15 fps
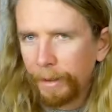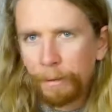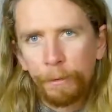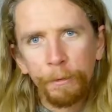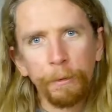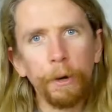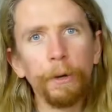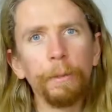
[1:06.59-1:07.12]

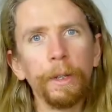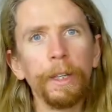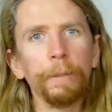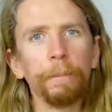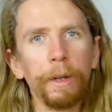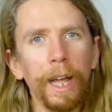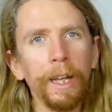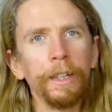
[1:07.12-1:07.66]
firmly
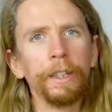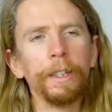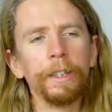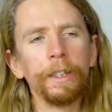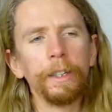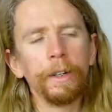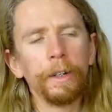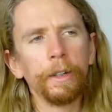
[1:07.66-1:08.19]
planted
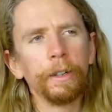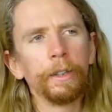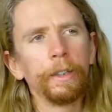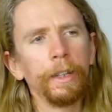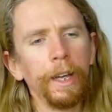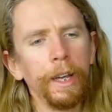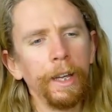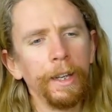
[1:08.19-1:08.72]
in the
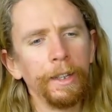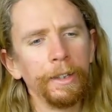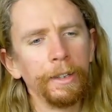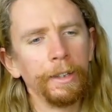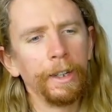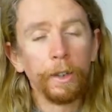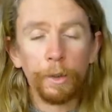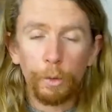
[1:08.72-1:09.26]
earth
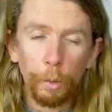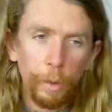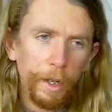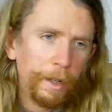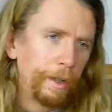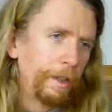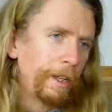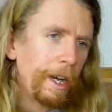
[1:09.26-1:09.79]
and this
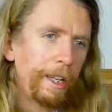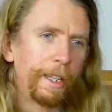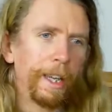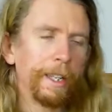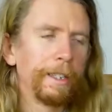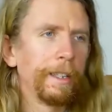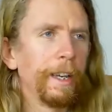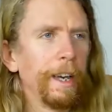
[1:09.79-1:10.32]
weird i
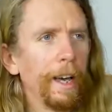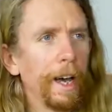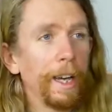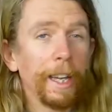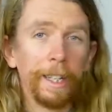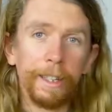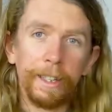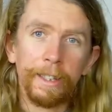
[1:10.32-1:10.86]
guess i
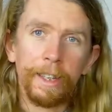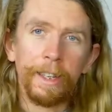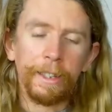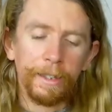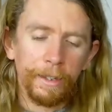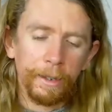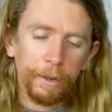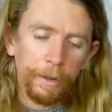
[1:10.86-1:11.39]
guess it's
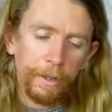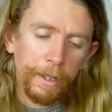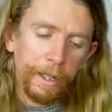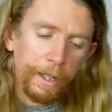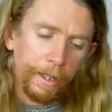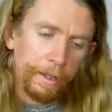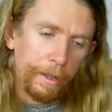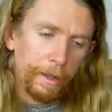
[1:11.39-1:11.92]
it's you can
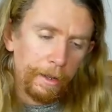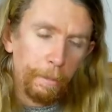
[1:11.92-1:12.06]
see it as the,